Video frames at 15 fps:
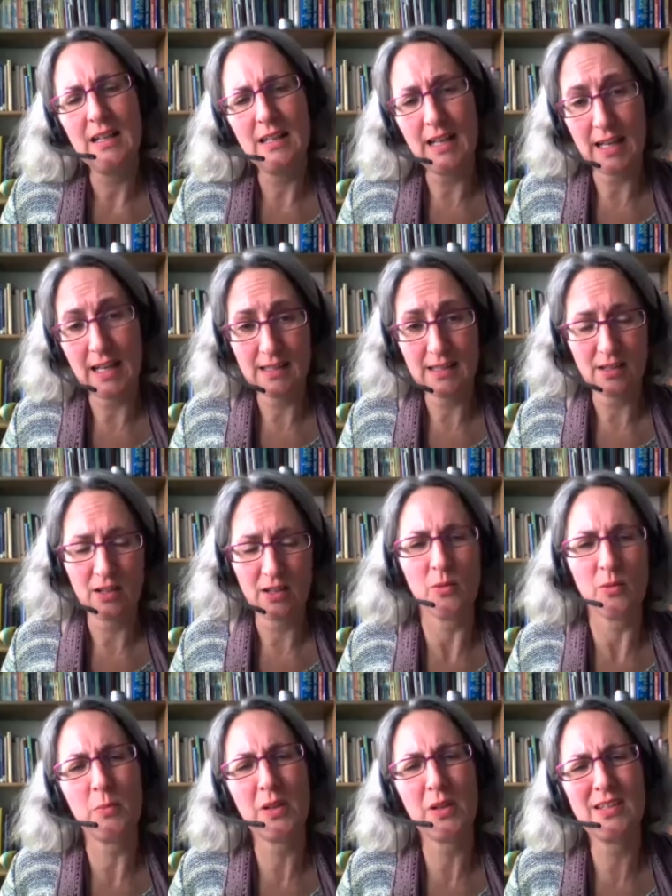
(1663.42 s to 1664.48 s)

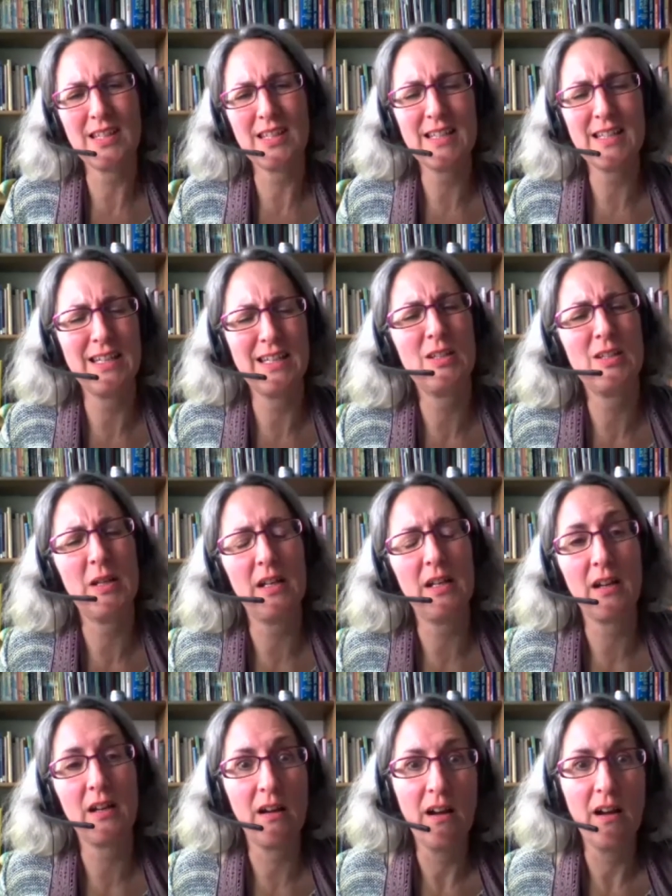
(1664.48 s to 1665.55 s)
later, because this needs to be
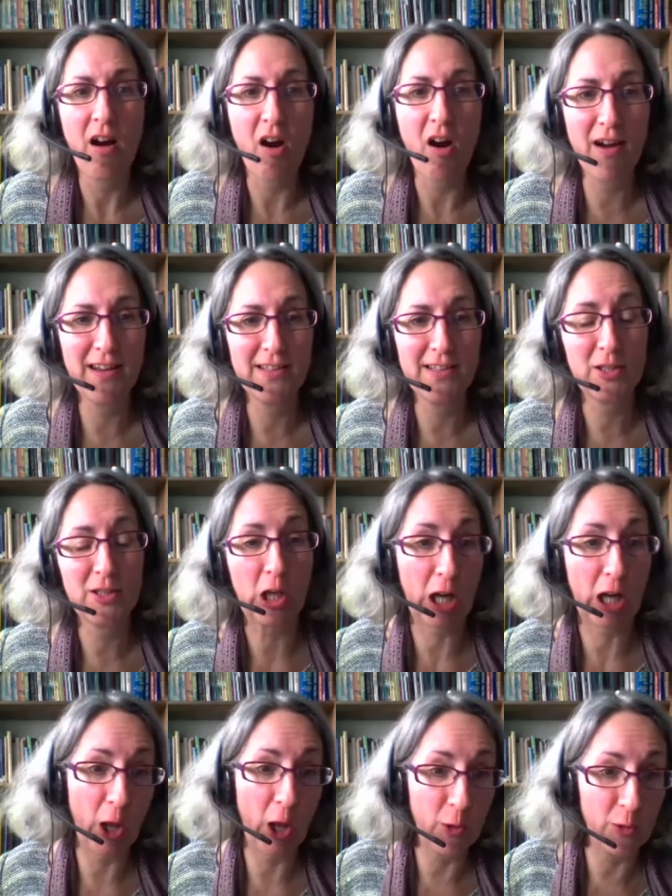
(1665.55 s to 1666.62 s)
like a eyes
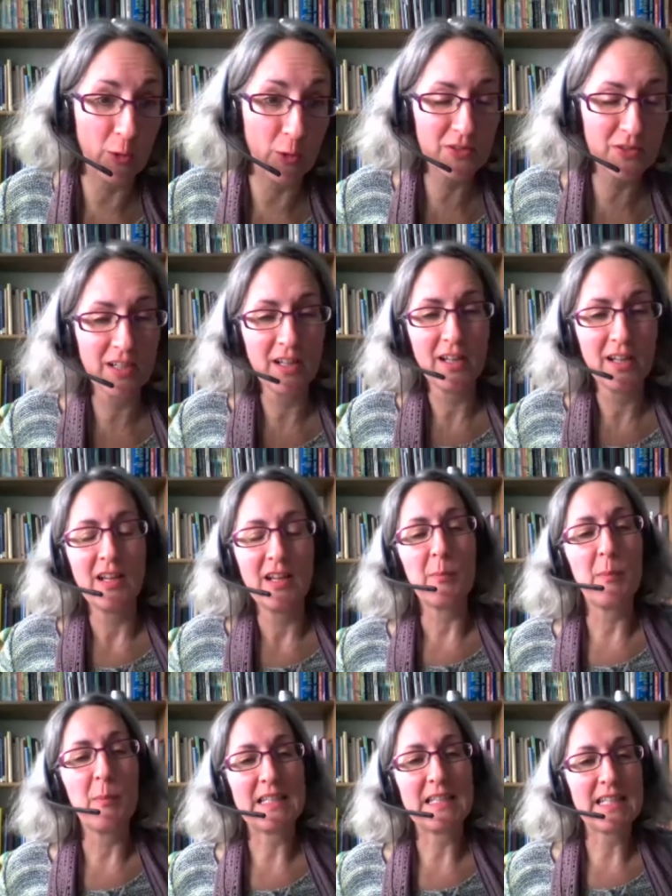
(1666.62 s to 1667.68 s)
closed
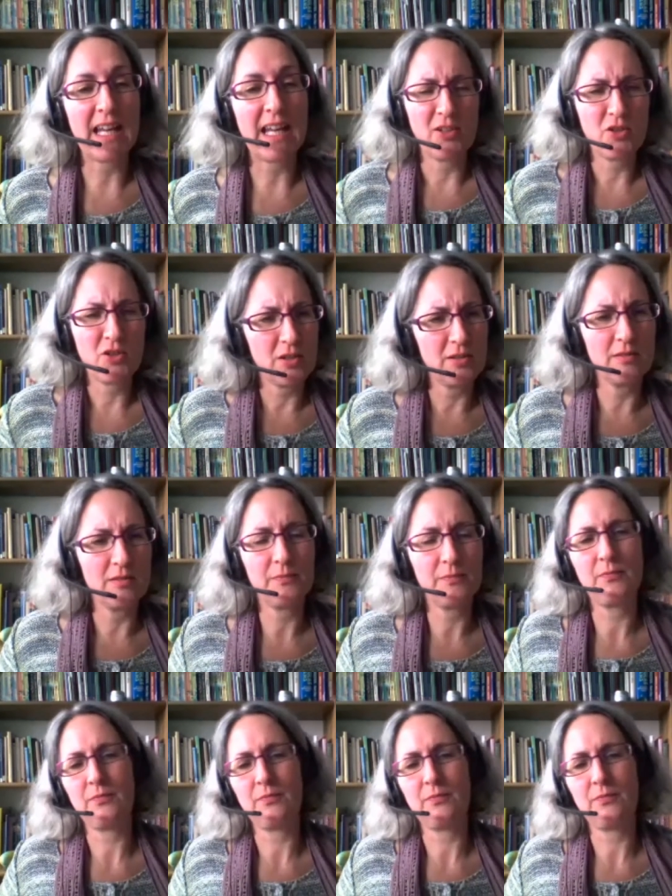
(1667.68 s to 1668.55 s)
meditation.